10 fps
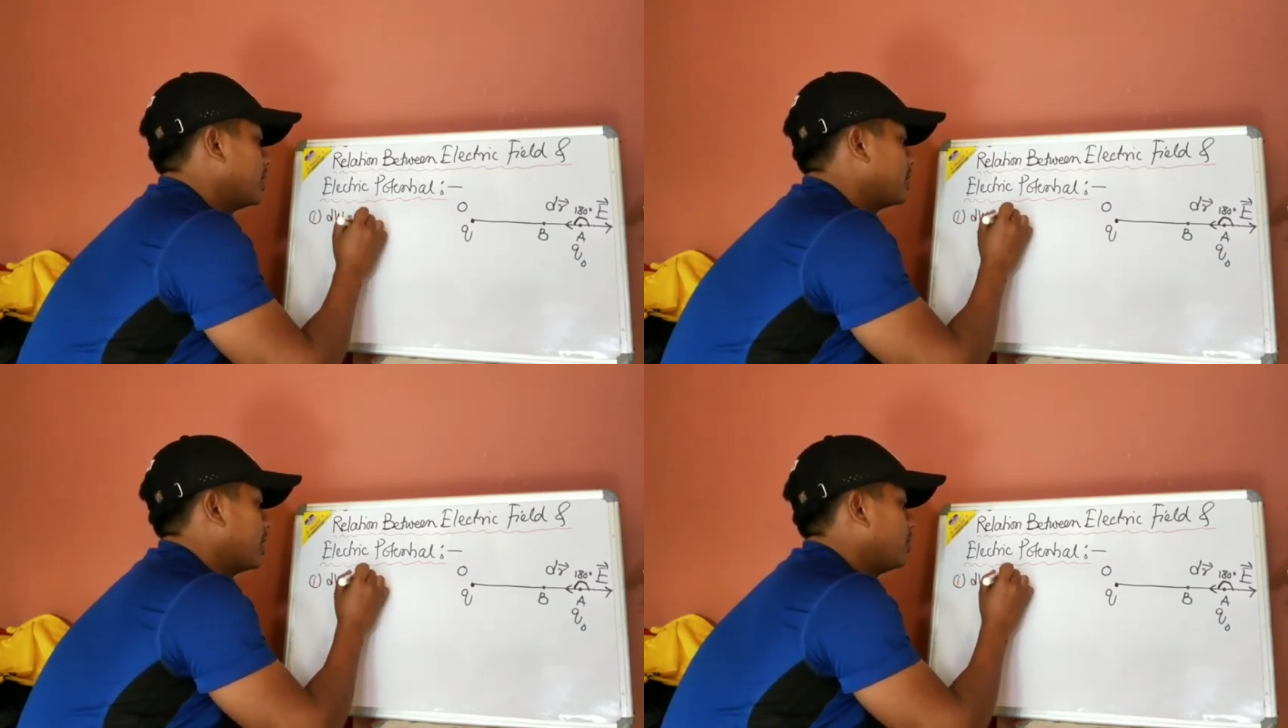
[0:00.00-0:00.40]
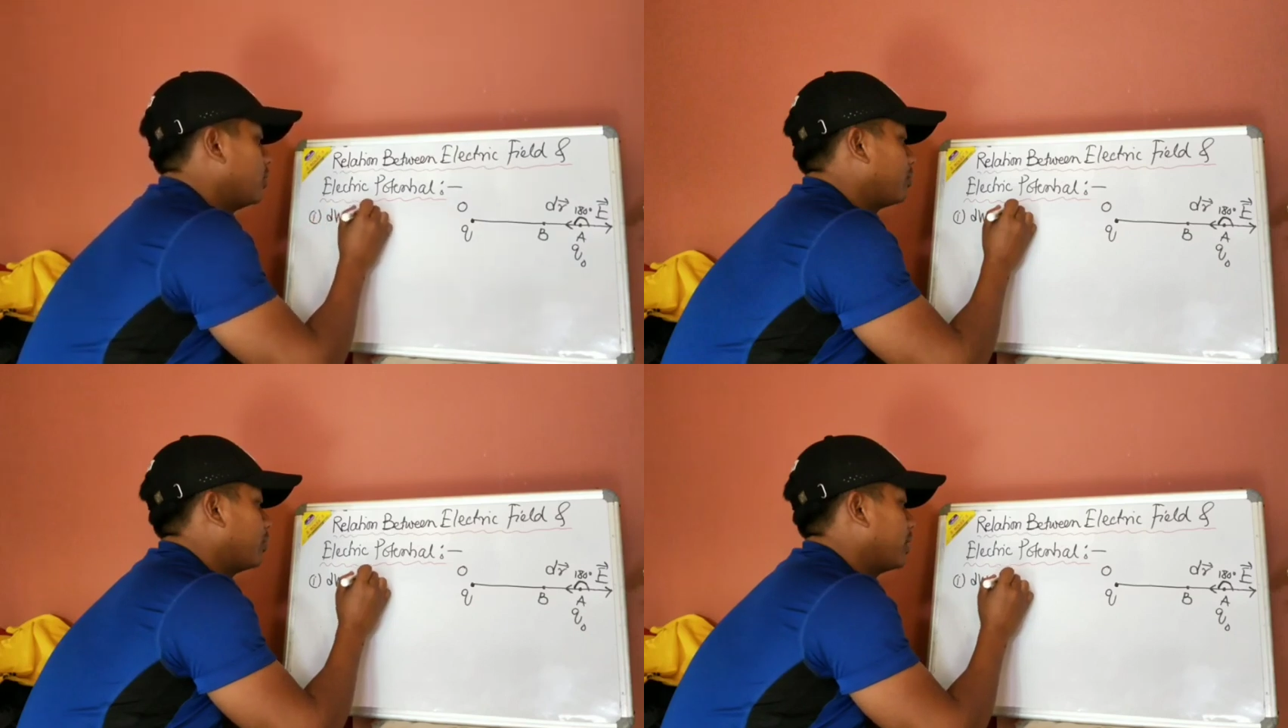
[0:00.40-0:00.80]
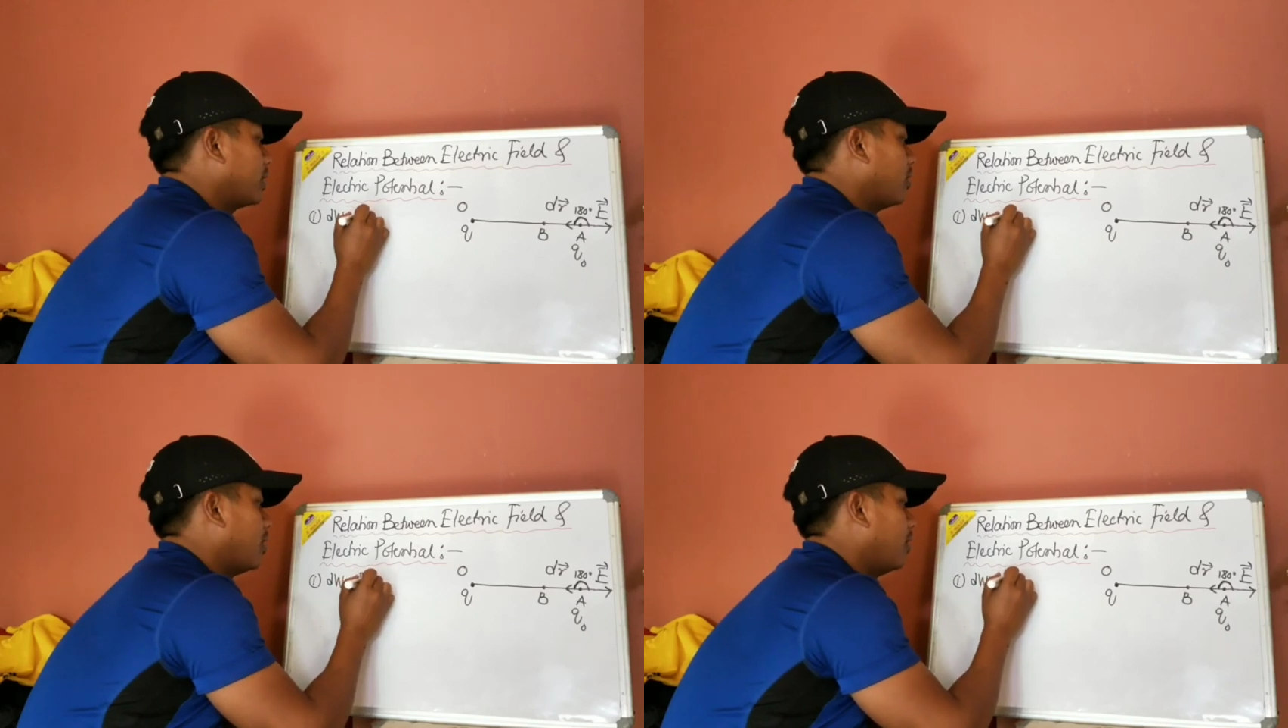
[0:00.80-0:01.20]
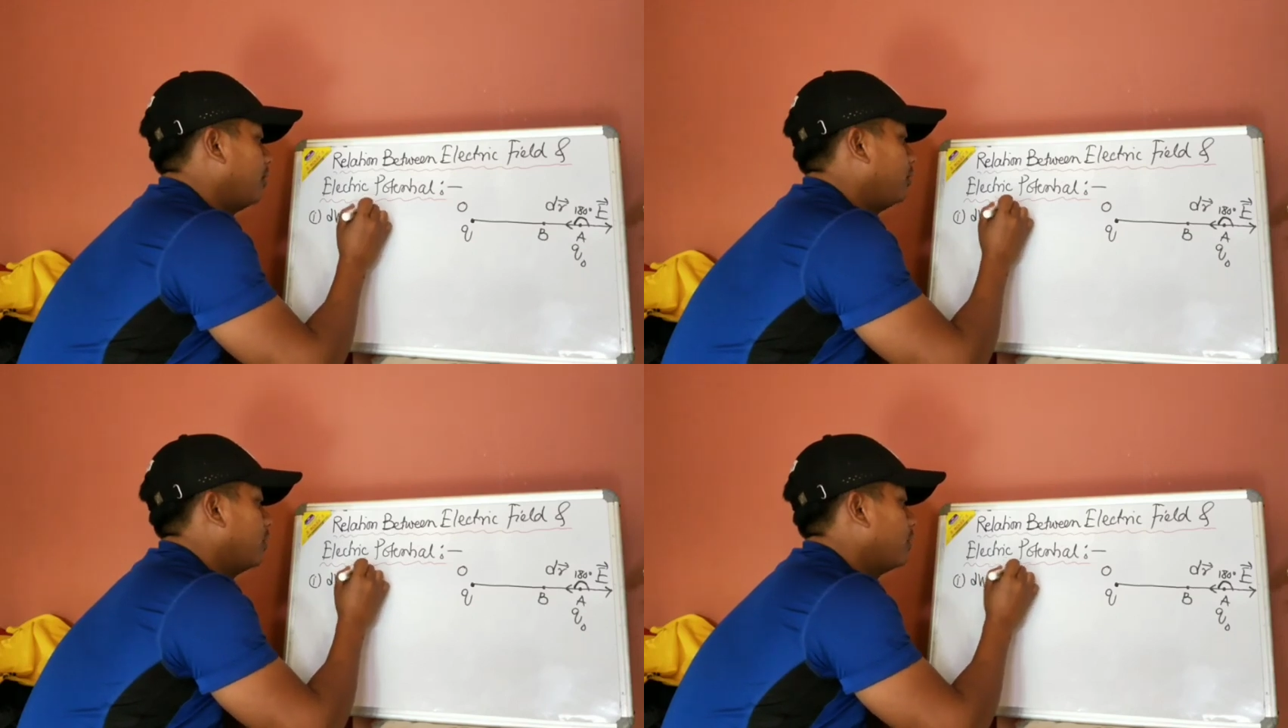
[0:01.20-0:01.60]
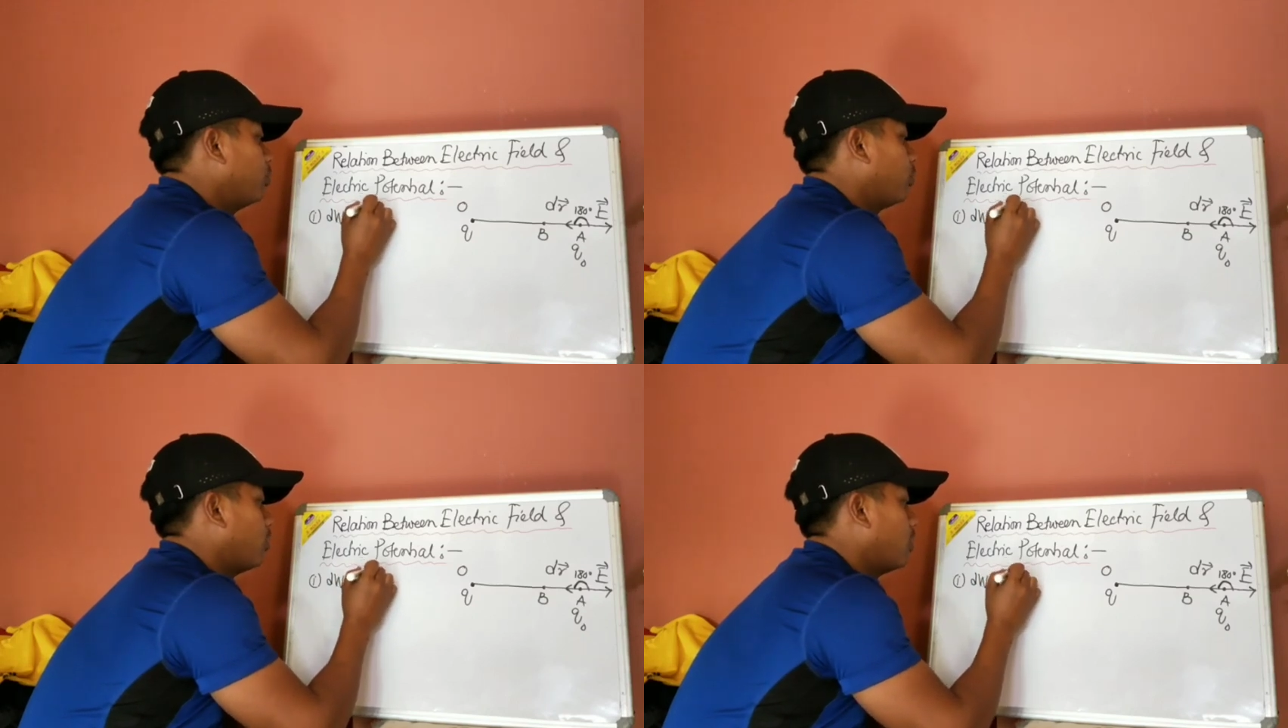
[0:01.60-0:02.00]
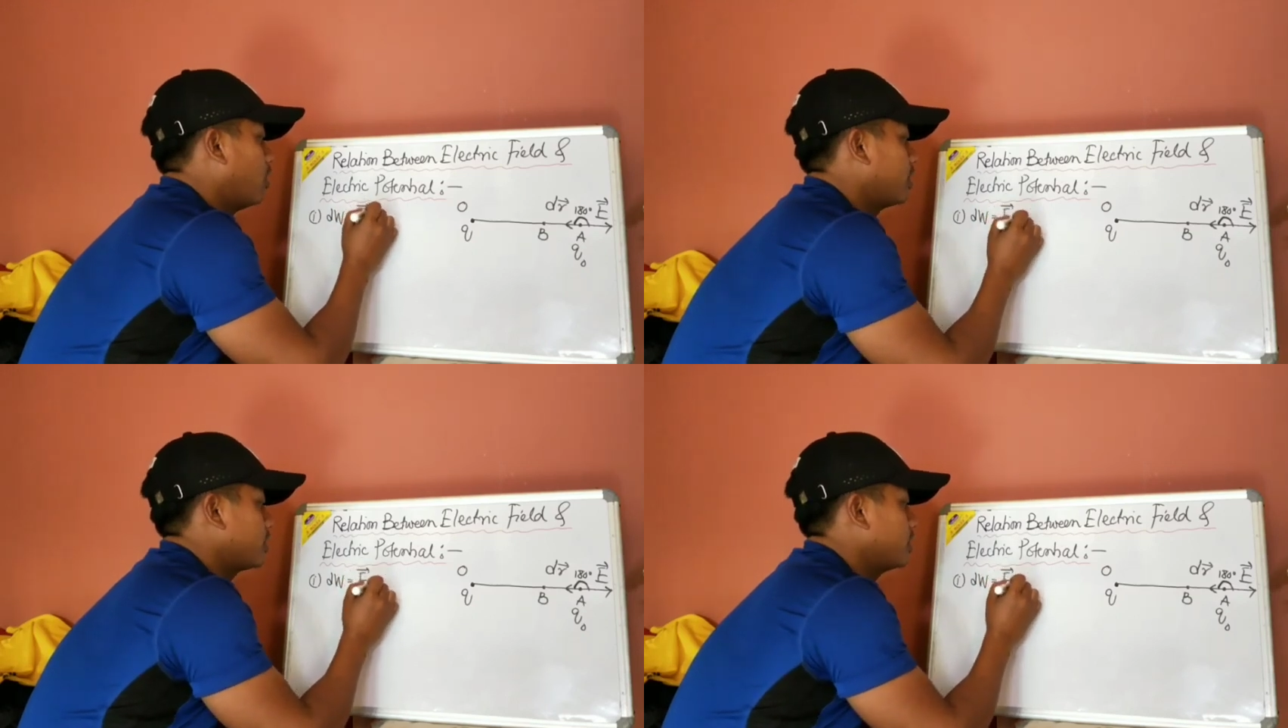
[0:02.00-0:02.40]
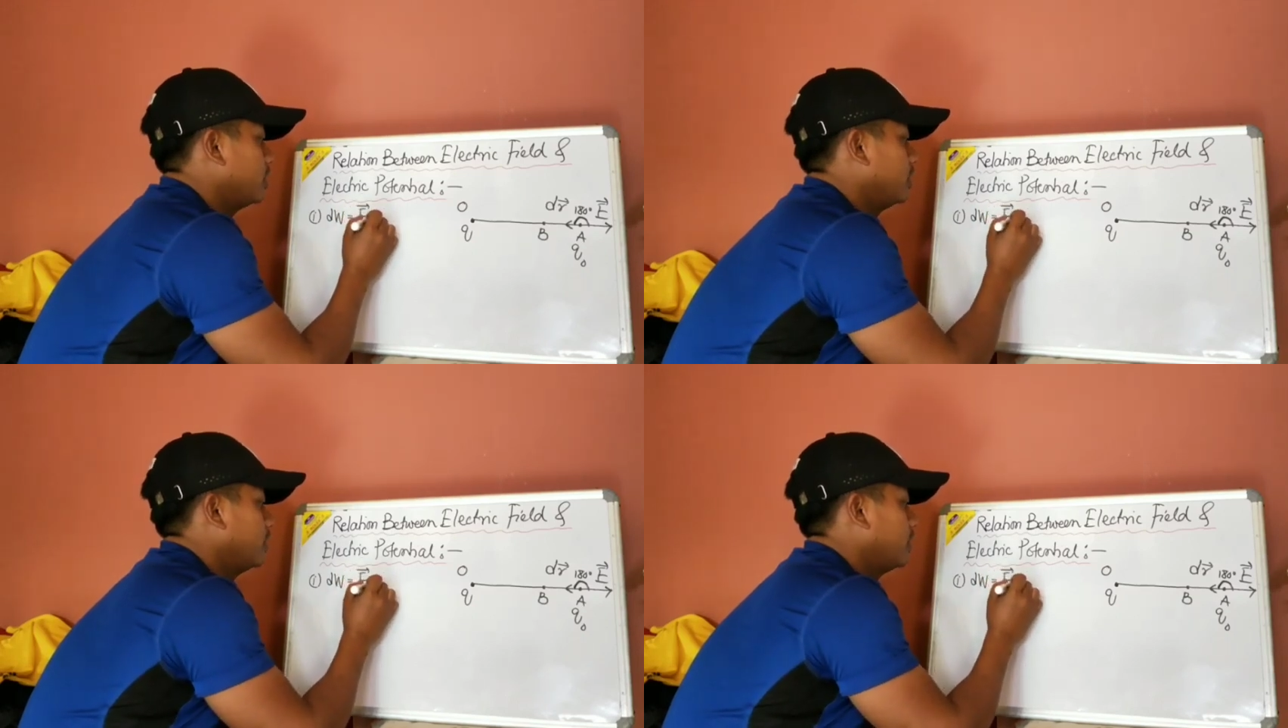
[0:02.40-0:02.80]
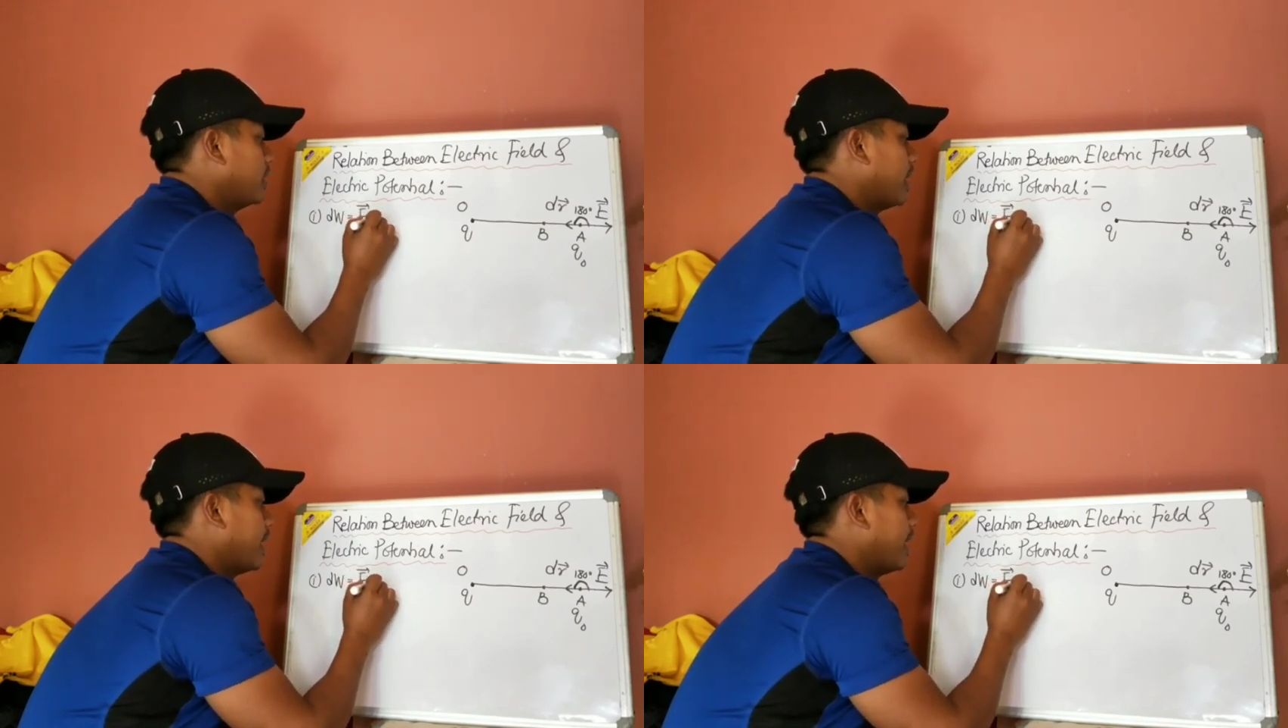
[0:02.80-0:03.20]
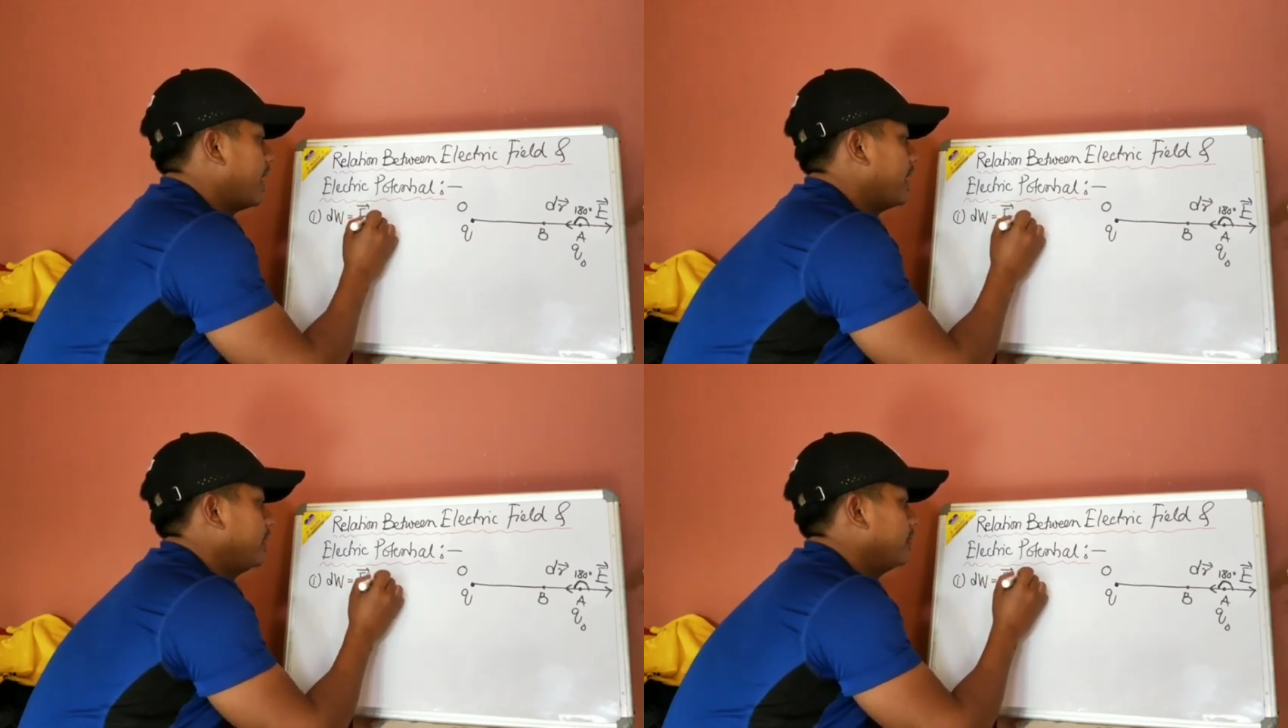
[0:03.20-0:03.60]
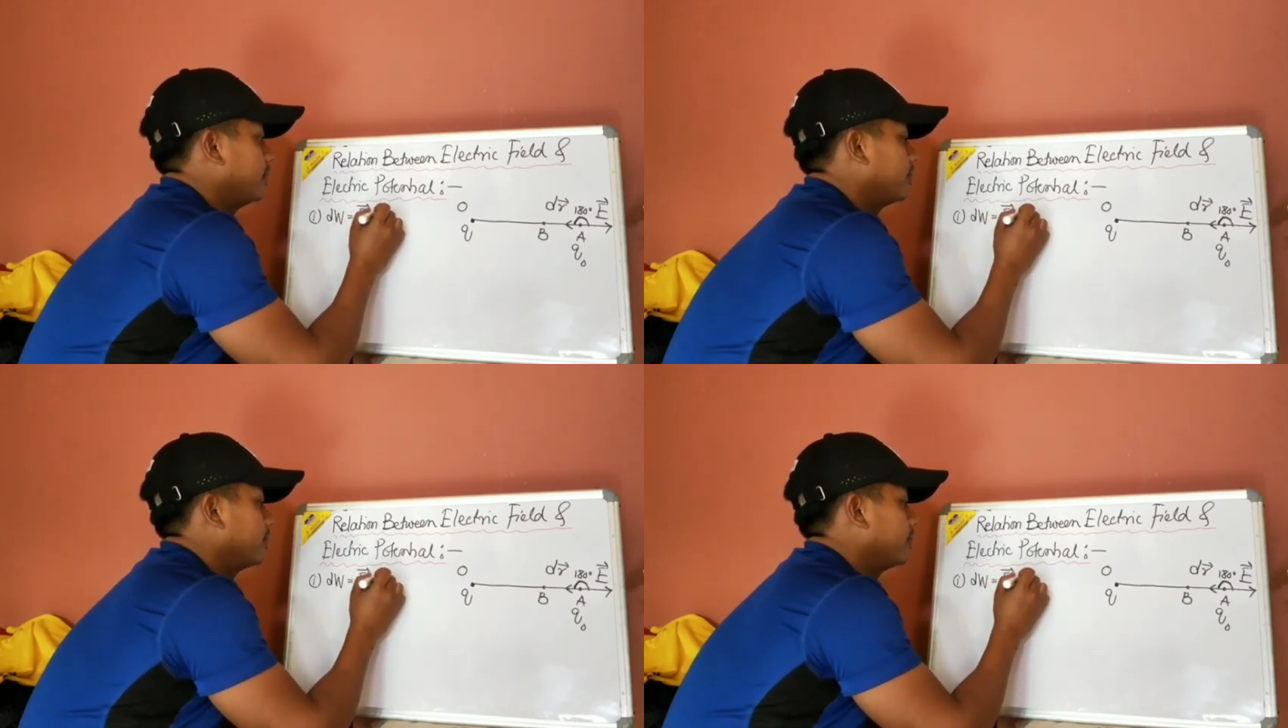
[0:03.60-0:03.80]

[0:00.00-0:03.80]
is the dot product of force and